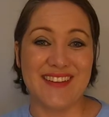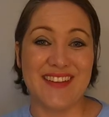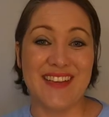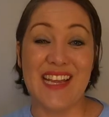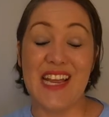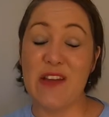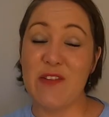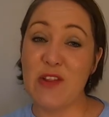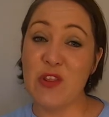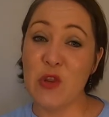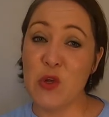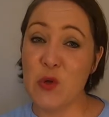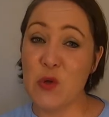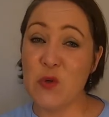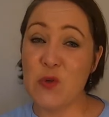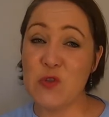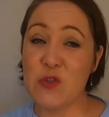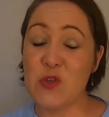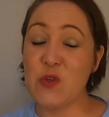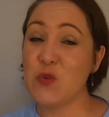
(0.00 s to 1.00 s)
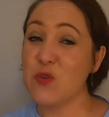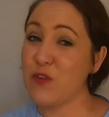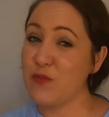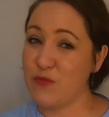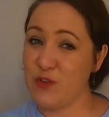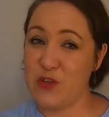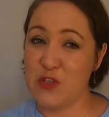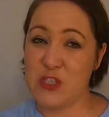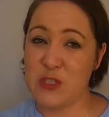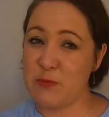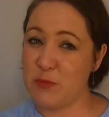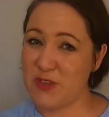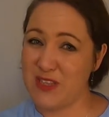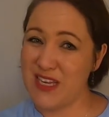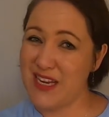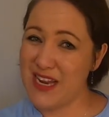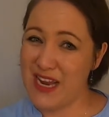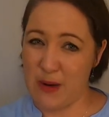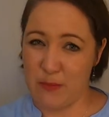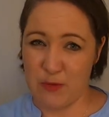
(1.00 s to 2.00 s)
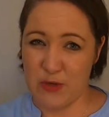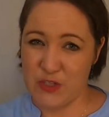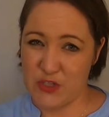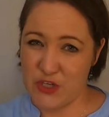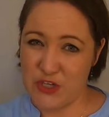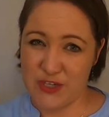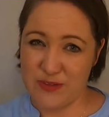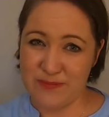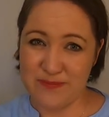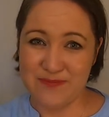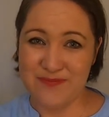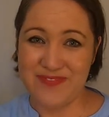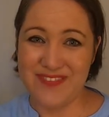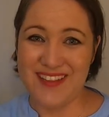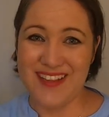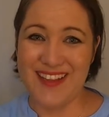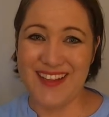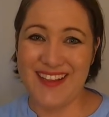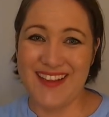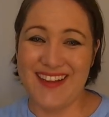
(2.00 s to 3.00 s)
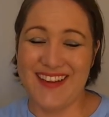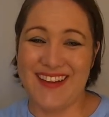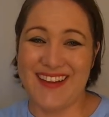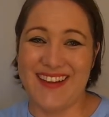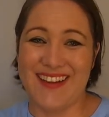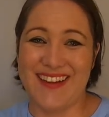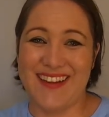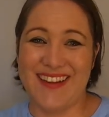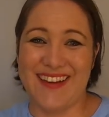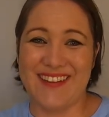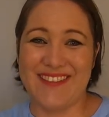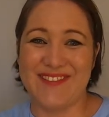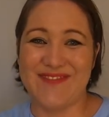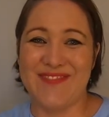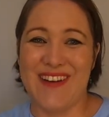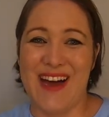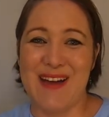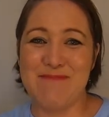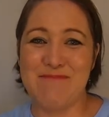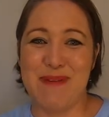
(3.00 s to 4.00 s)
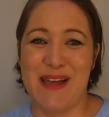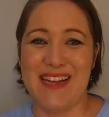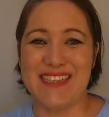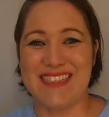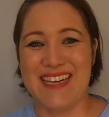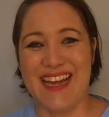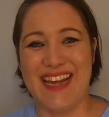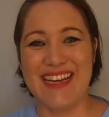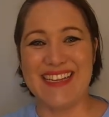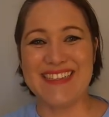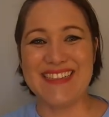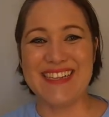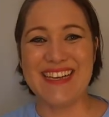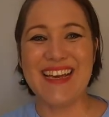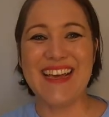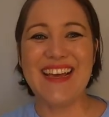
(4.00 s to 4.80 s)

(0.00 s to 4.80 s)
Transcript: even those who refuse to put their cameras on. My pet hate.